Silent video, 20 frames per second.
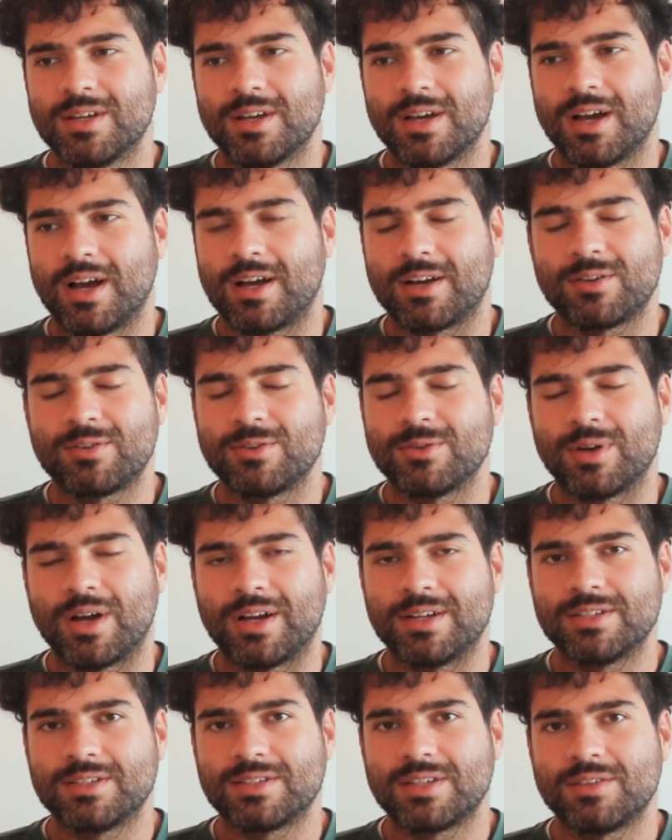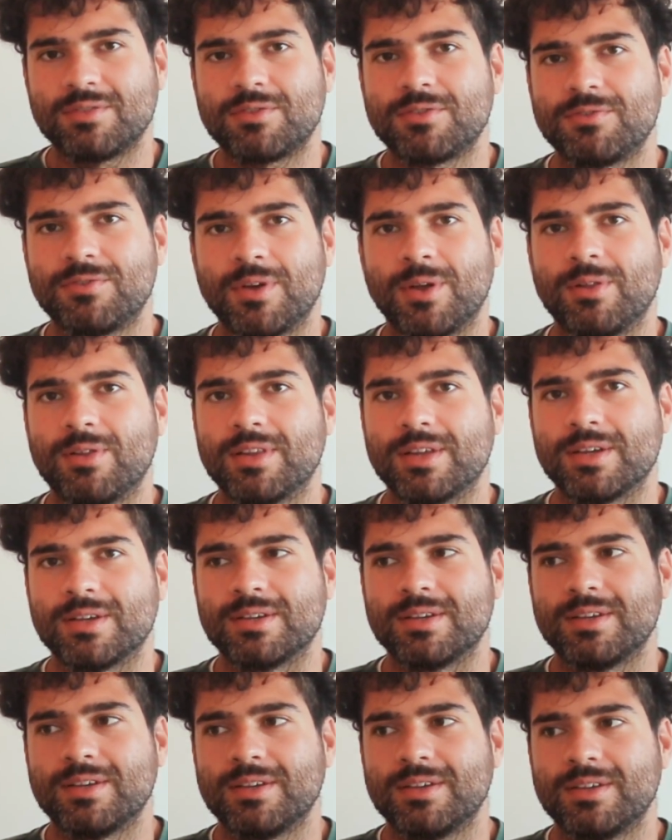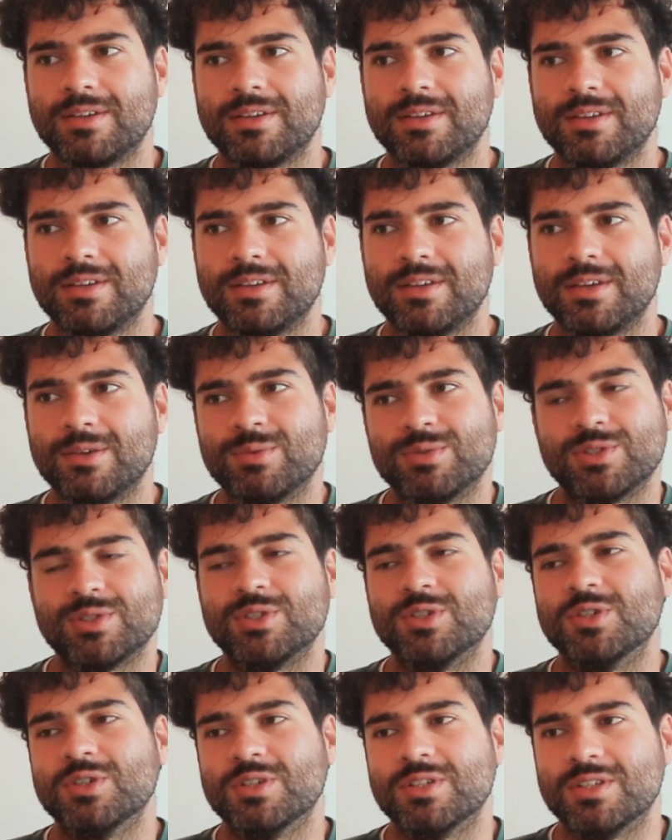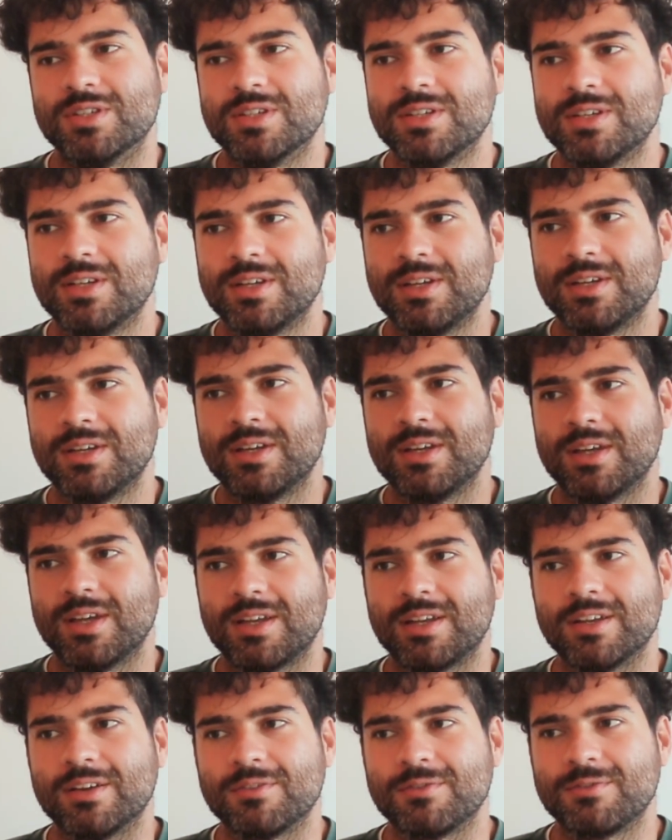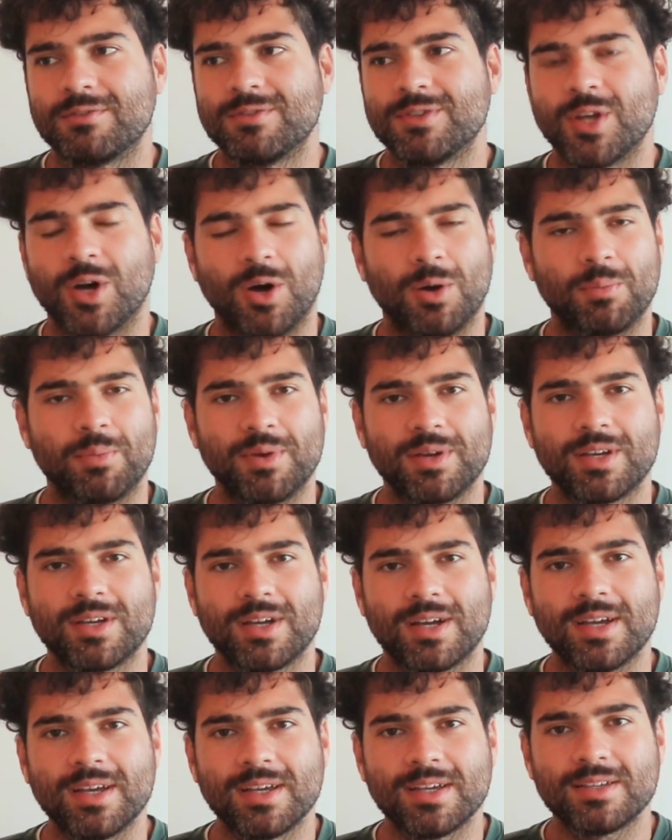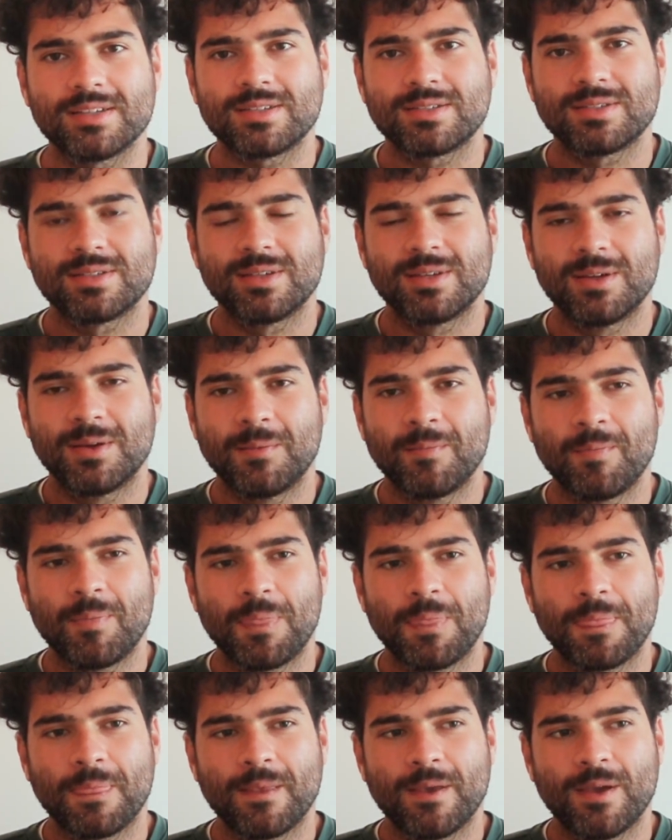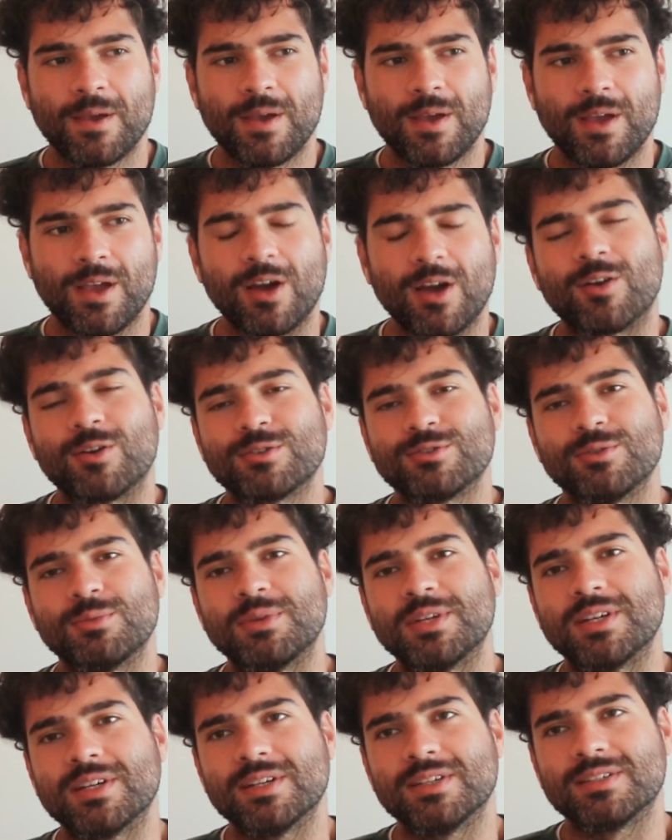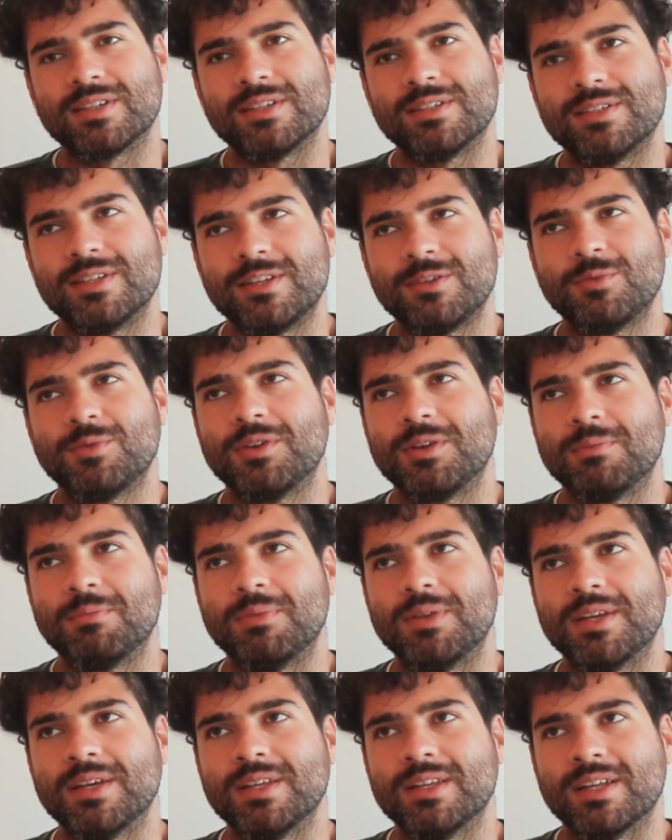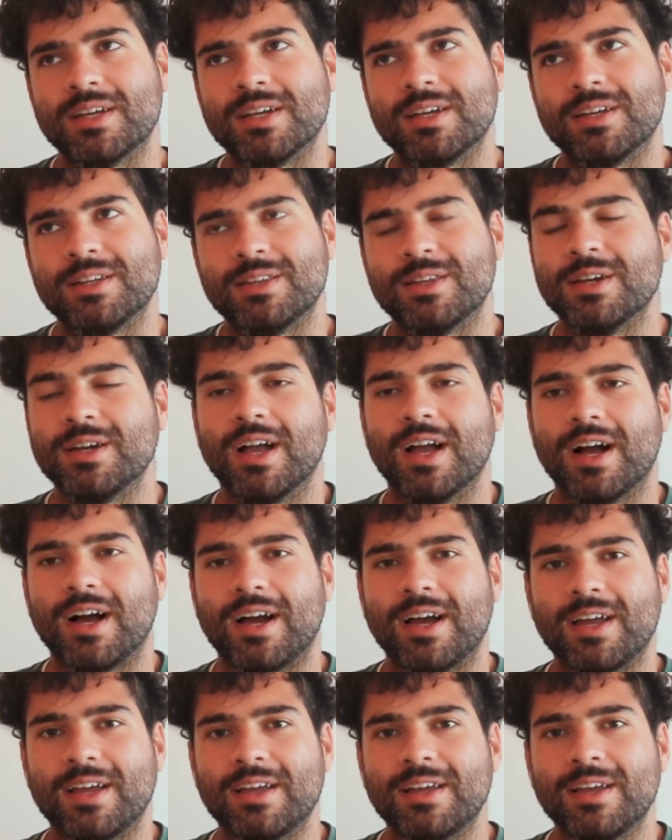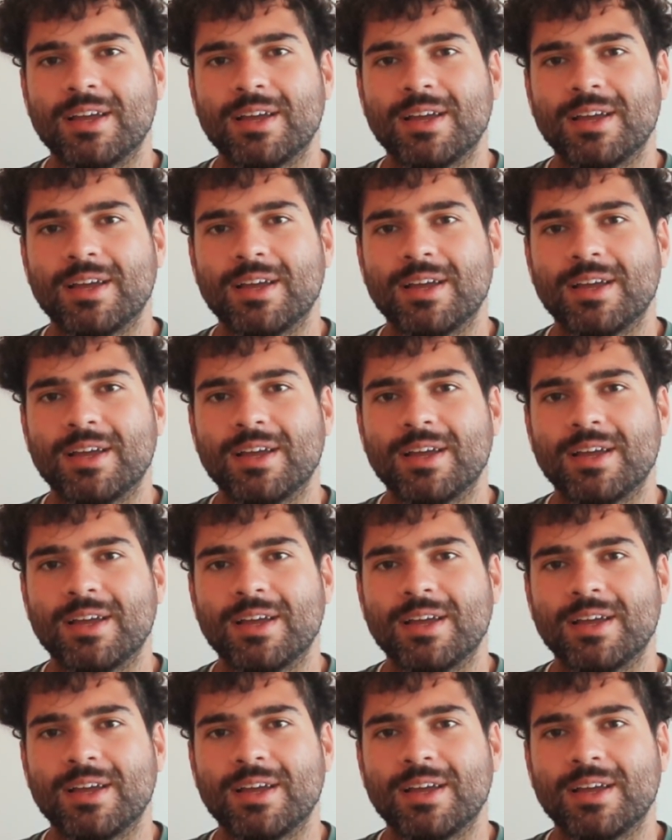I don't know, I just never felt like it was a good enough topic, I guess. And also because I didn't want to be like the guy